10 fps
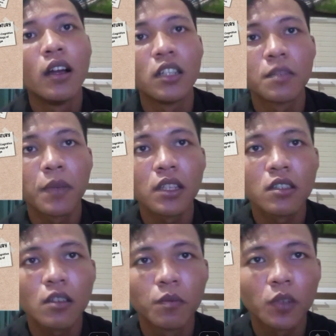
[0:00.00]
Despite
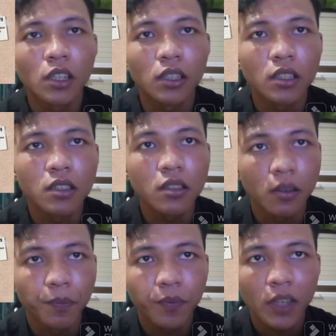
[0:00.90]
some
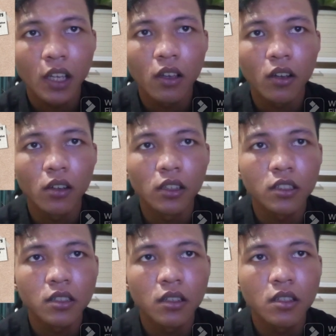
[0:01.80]
criticism,
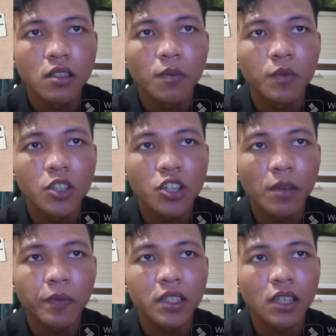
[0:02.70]
Connectionism
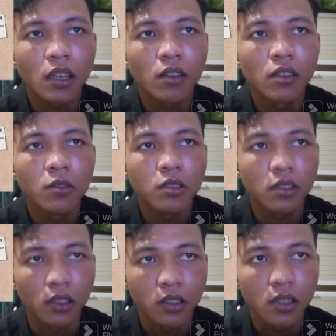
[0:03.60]
shaped
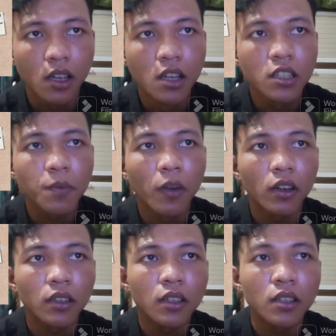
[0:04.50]
psycholinguistics,
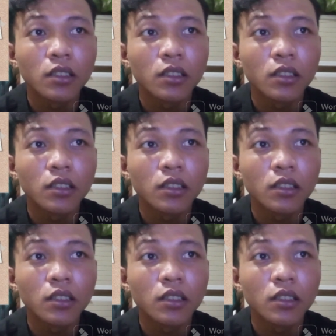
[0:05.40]
sparking